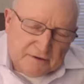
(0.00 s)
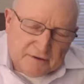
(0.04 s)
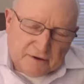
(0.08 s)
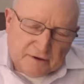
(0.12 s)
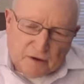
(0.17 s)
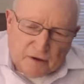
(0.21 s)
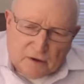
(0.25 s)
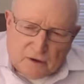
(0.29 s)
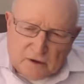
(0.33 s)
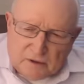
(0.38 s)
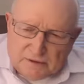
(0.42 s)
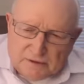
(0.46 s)

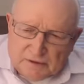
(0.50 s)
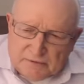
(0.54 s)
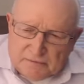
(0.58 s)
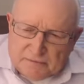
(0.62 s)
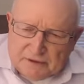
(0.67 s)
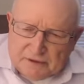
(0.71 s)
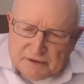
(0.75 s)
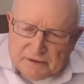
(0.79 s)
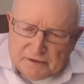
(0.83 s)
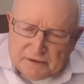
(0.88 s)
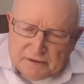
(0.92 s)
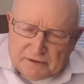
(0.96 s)
recall, there've
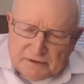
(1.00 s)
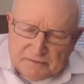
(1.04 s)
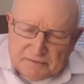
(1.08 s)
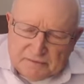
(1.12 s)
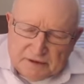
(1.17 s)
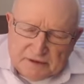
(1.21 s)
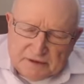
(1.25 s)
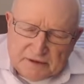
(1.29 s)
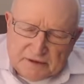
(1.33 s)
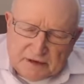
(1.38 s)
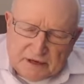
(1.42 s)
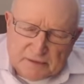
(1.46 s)

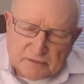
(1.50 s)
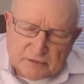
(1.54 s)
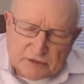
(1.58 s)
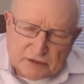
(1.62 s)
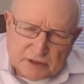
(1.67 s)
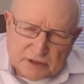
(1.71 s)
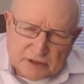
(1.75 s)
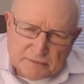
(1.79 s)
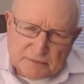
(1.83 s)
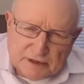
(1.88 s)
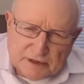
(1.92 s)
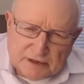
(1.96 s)
been times
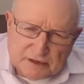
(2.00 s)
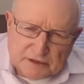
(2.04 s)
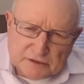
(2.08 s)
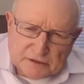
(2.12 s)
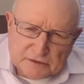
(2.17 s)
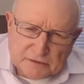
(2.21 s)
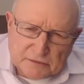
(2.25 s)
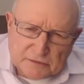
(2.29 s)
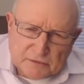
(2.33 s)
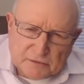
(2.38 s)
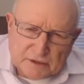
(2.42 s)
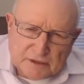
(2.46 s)
in the past
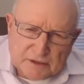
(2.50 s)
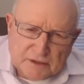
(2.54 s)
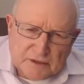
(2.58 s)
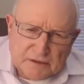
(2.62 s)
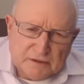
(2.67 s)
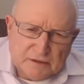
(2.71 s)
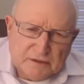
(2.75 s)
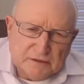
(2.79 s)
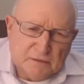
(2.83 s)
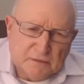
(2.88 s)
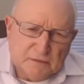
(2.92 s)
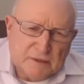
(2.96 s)
when